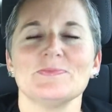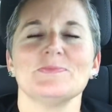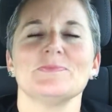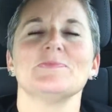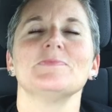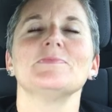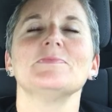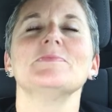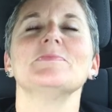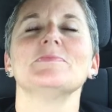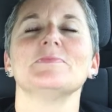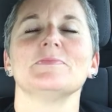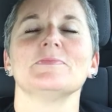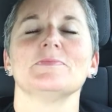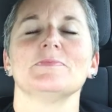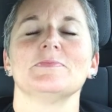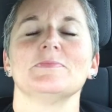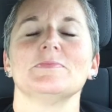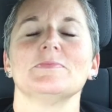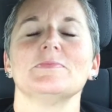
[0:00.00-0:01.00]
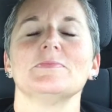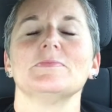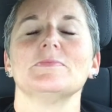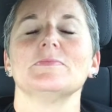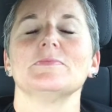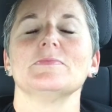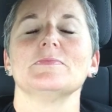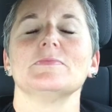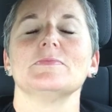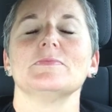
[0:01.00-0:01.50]

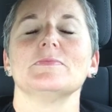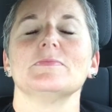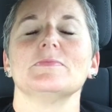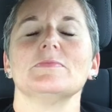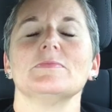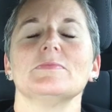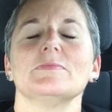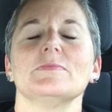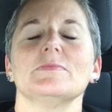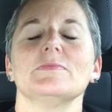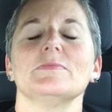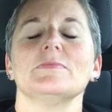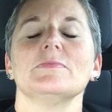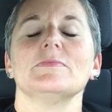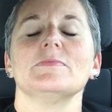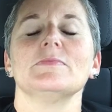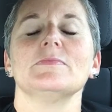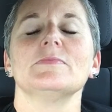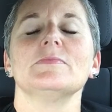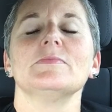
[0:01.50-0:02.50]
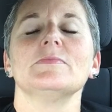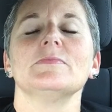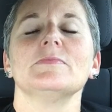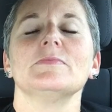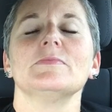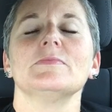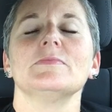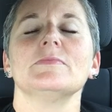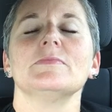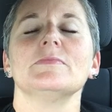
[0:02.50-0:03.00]

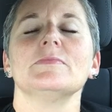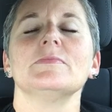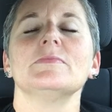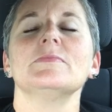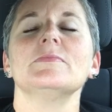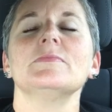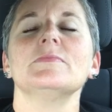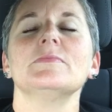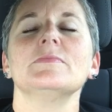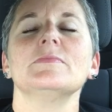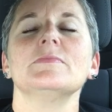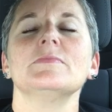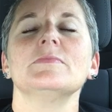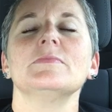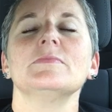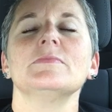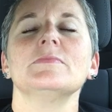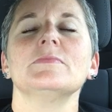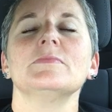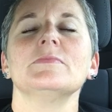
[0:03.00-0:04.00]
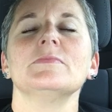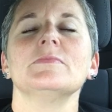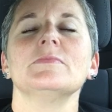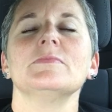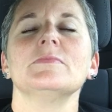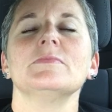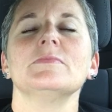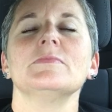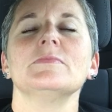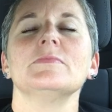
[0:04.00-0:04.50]

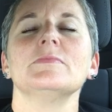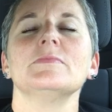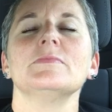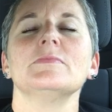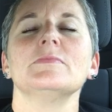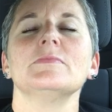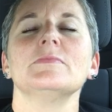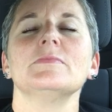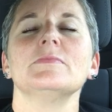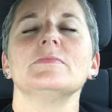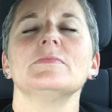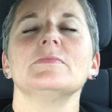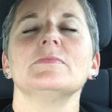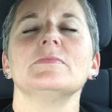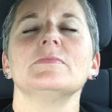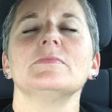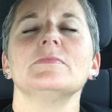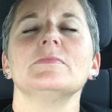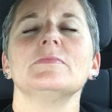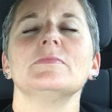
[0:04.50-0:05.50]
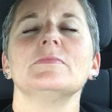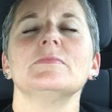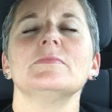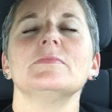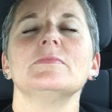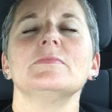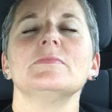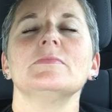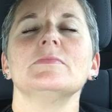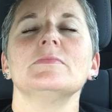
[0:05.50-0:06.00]

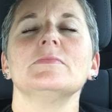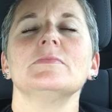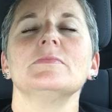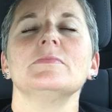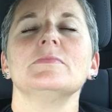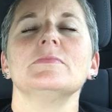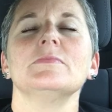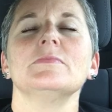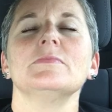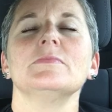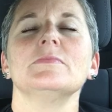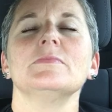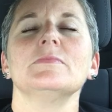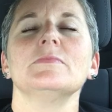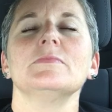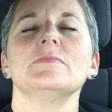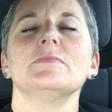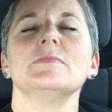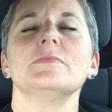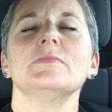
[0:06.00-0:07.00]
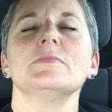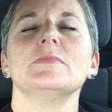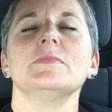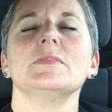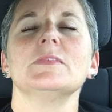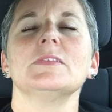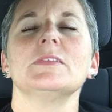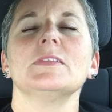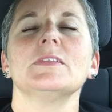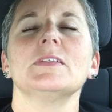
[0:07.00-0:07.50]

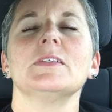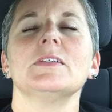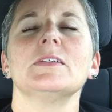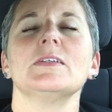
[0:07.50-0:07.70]
Nothing is said.